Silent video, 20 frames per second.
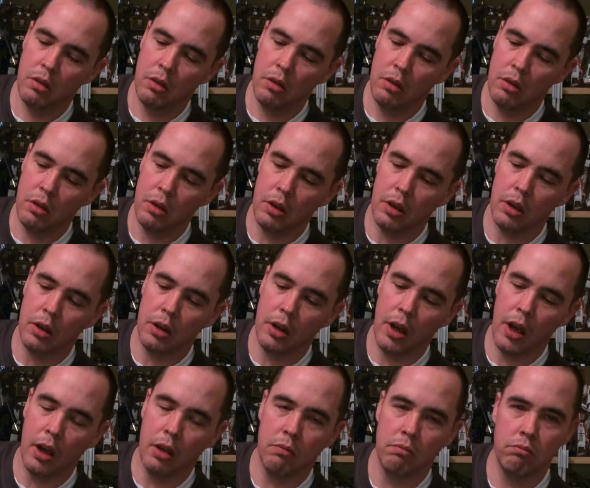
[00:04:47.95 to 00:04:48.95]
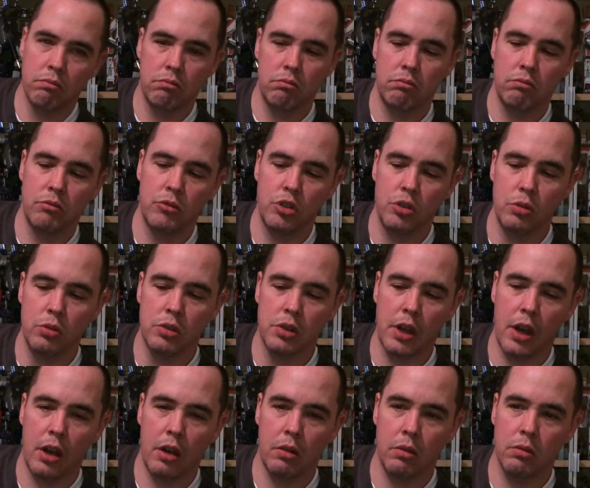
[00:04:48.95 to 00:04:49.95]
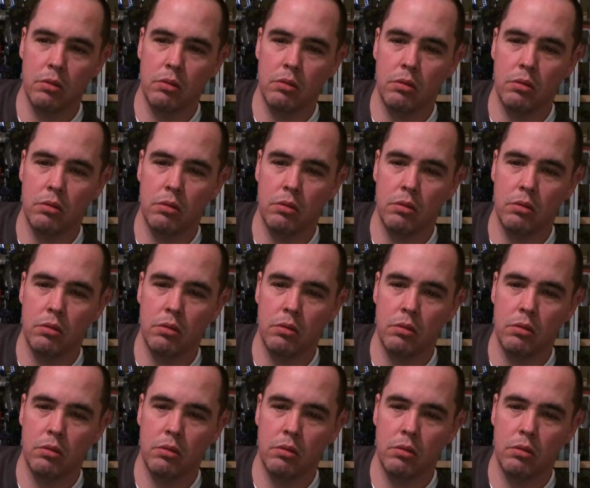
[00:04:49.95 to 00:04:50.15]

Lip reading: and that shoots out.